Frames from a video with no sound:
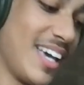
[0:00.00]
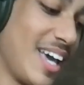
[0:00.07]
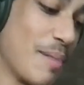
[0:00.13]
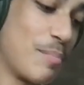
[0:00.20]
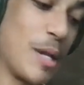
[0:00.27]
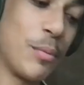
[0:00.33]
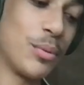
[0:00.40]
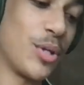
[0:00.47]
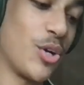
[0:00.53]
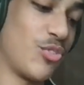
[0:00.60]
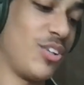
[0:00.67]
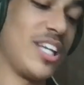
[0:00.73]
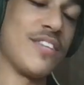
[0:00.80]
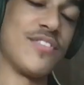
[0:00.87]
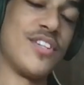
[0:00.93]
people don't
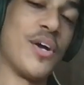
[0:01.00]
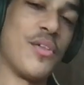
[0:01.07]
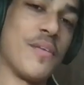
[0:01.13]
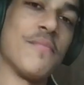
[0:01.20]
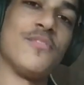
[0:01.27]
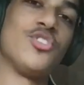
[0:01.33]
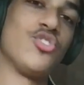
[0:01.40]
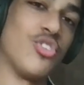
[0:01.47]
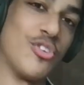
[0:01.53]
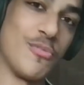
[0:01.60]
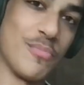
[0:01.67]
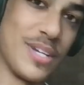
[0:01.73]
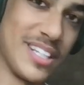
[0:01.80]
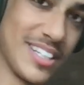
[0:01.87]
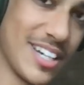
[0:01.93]
really even know the true
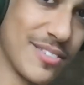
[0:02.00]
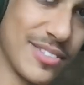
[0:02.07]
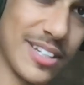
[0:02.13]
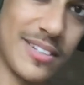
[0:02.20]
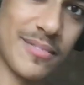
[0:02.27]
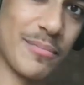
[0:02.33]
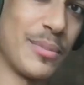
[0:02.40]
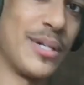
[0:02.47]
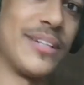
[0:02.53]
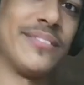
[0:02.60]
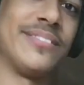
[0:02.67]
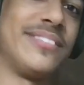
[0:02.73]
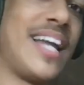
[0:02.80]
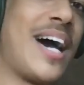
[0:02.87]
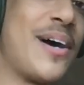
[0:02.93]
meaning of it, but
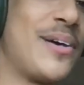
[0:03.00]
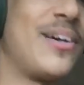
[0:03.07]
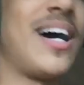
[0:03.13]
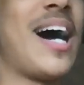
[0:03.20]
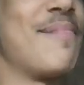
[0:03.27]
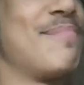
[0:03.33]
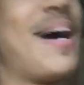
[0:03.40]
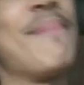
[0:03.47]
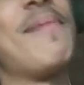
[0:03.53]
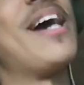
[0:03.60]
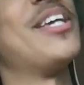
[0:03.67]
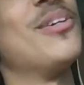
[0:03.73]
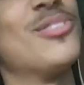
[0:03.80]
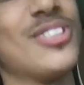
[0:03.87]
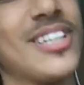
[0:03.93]
now I'm not
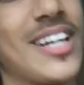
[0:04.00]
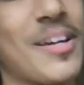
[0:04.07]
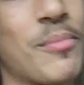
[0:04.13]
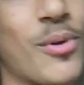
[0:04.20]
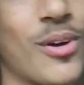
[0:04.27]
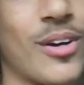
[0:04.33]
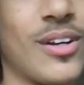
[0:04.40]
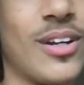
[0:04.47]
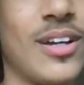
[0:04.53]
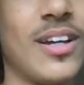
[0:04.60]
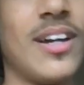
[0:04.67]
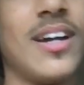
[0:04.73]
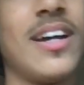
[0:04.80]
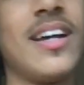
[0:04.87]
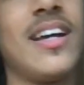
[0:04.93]
using it anymore.
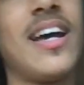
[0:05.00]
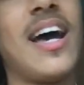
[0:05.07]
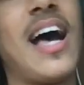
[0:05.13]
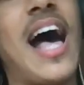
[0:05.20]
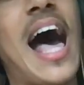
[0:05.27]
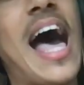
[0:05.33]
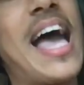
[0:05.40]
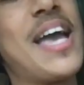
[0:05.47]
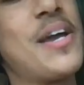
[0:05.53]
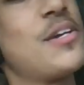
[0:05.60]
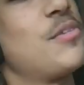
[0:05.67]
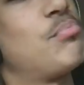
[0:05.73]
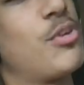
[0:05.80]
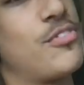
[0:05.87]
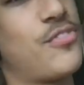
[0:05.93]
I
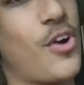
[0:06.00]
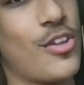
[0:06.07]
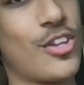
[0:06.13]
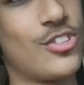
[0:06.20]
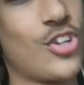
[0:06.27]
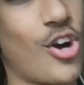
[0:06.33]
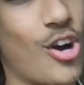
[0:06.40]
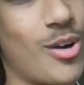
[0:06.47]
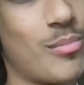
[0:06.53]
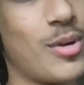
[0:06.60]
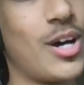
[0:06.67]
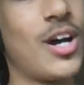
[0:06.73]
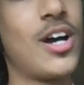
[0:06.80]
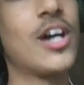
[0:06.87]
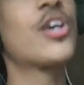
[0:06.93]
prefer the term
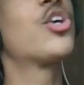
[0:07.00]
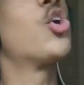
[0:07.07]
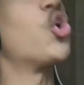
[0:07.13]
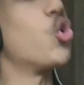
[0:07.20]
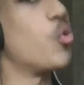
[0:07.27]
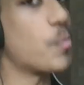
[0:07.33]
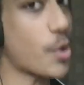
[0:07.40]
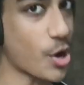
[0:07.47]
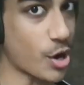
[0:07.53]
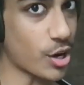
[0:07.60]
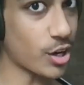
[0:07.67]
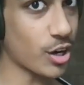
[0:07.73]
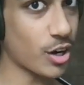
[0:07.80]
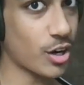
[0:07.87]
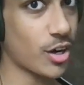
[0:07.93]

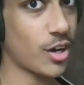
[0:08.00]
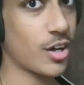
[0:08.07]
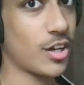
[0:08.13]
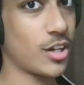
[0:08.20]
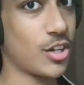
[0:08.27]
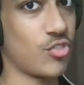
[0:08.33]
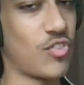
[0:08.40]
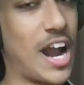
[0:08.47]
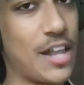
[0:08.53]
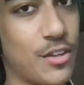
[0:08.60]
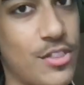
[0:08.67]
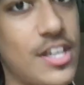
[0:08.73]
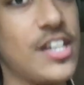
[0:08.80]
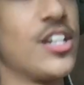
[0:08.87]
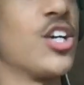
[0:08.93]
coomer rather
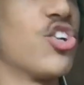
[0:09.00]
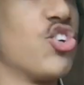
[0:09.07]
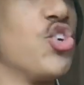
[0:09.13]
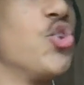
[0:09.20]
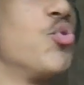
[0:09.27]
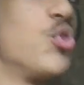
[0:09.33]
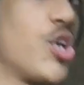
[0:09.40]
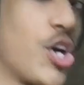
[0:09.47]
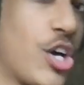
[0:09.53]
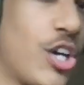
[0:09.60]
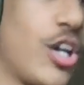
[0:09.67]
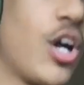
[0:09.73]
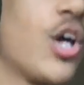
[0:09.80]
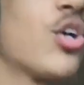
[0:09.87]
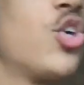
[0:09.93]
than gooner.
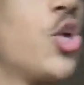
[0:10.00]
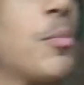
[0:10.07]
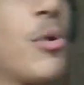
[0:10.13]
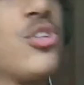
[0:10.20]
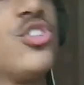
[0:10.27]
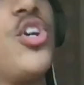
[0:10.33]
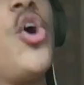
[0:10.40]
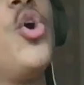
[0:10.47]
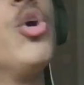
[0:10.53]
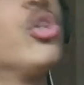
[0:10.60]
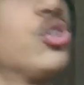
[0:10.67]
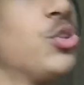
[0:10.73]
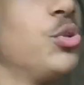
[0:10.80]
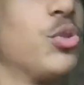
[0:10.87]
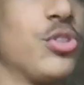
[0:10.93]
Coomer is an old
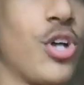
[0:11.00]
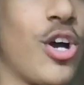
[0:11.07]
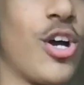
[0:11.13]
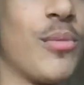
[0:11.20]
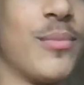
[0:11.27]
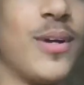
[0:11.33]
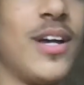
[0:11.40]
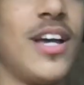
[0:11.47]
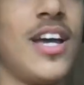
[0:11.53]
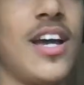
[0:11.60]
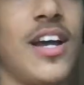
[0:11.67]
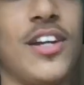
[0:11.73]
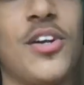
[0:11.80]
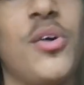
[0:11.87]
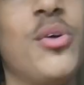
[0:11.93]
school term.
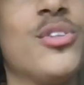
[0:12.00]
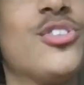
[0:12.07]
An old